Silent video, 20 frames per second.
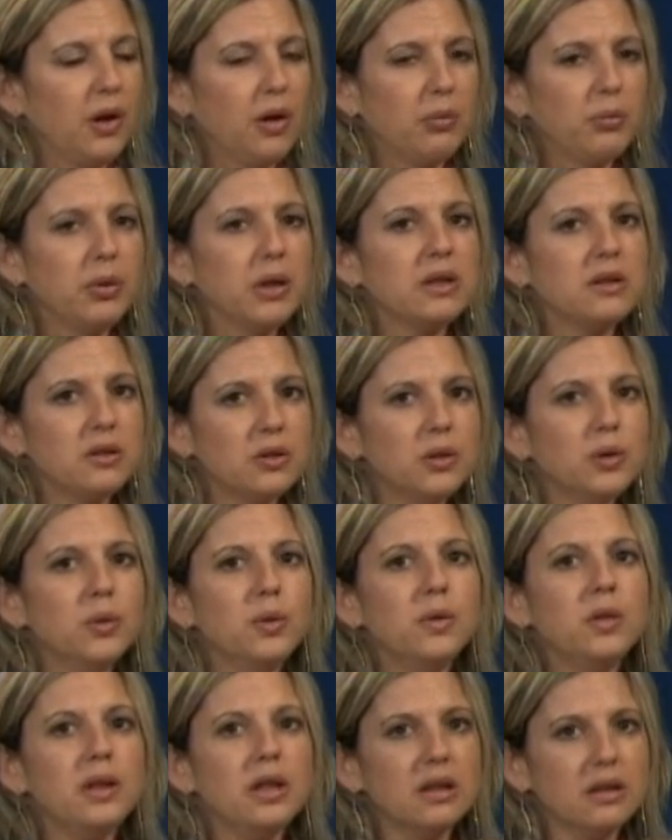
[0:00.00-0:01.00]
but to
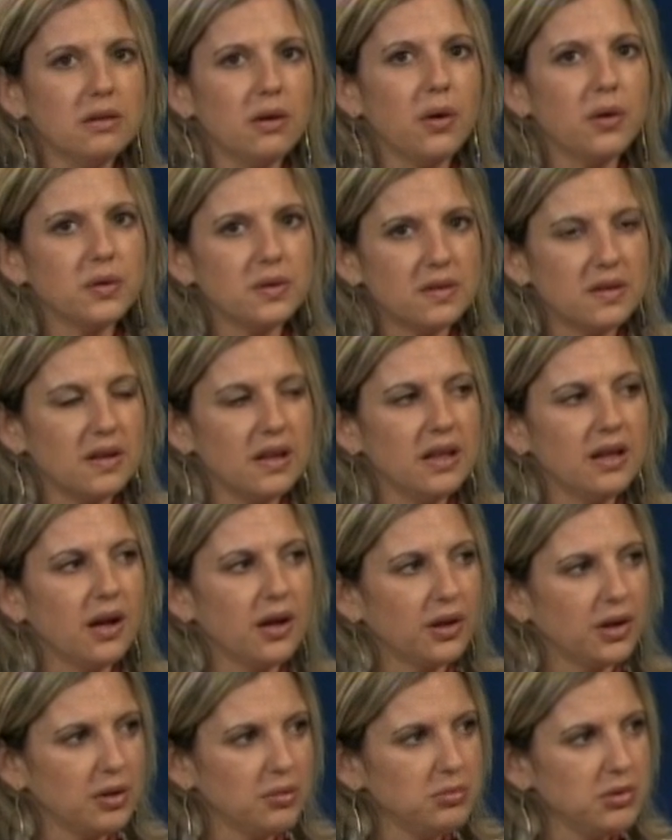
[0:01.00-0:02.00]
the adults in our
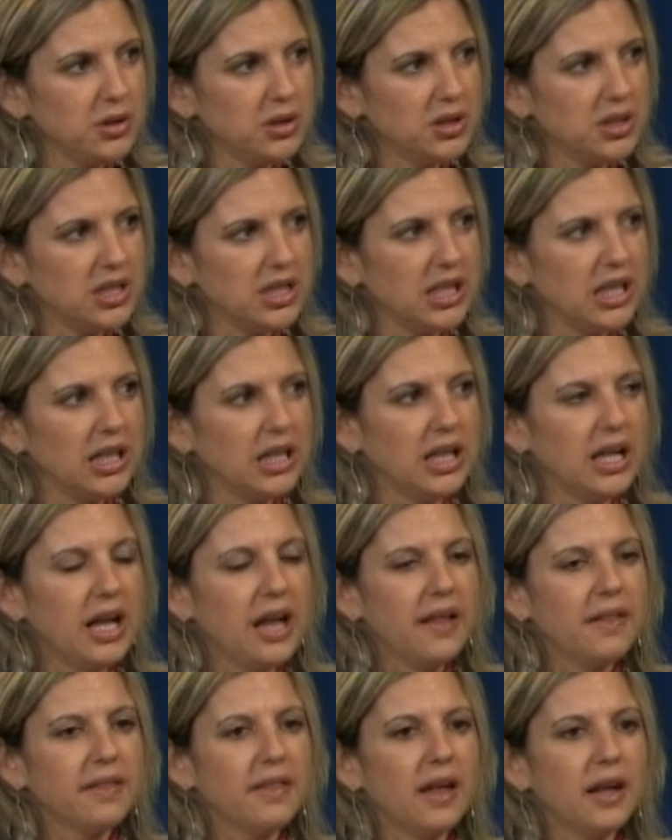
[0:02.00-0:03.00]
community
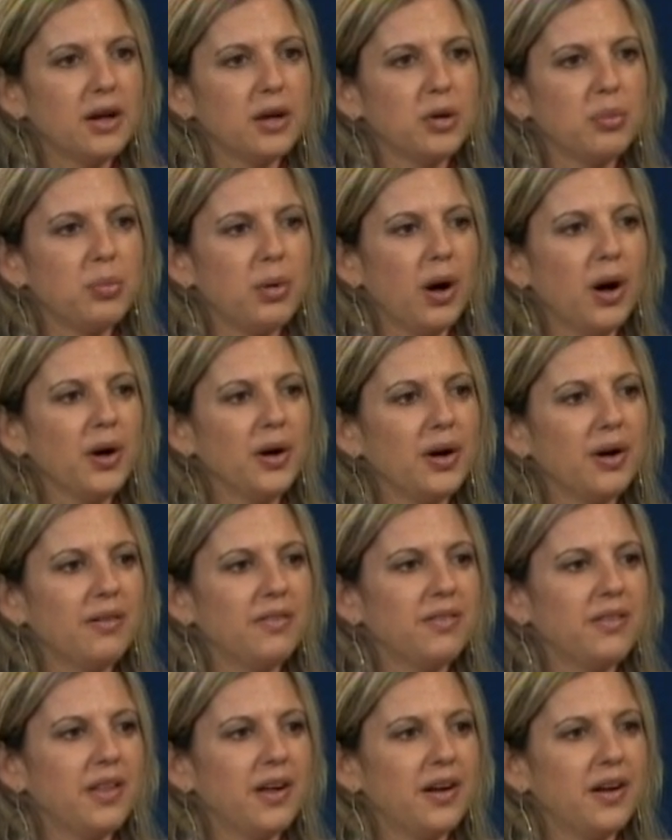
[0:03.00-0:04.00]
that are part
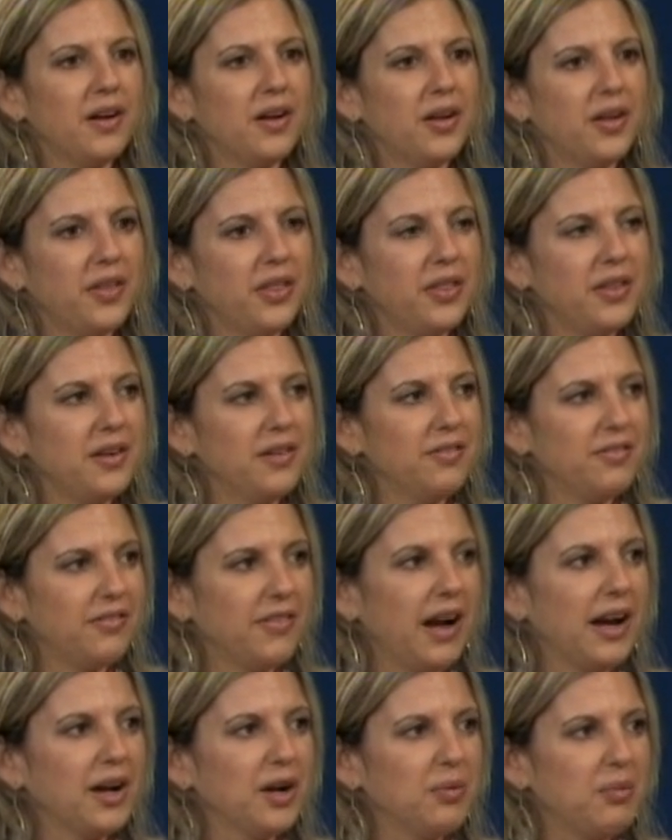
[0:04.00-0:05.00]
of the
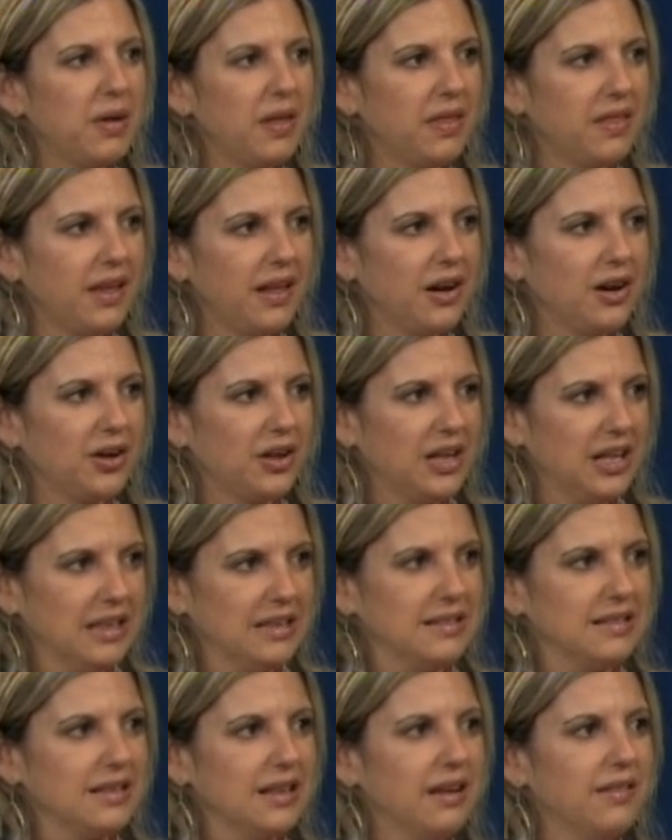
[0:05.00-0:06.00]
environment that our
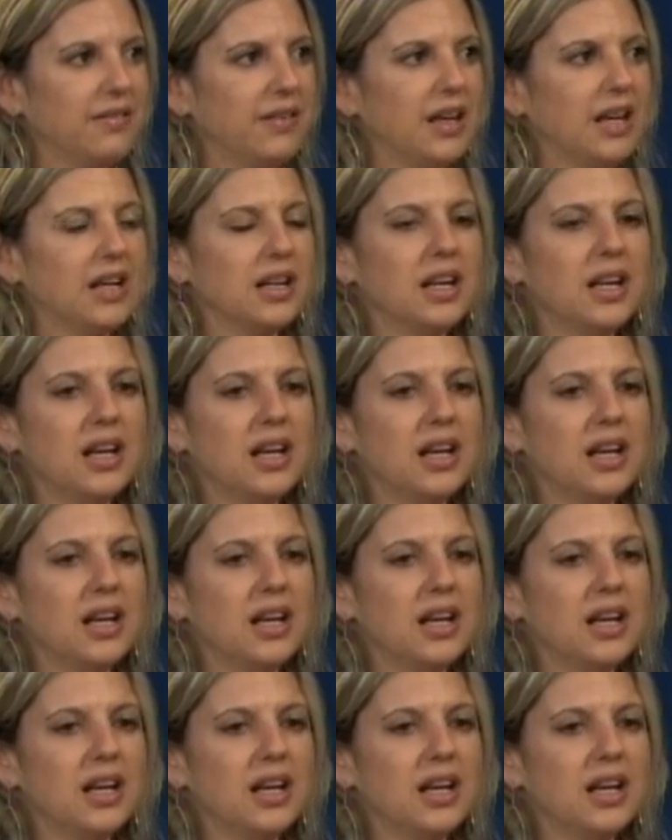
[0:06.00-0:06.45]
kids live in,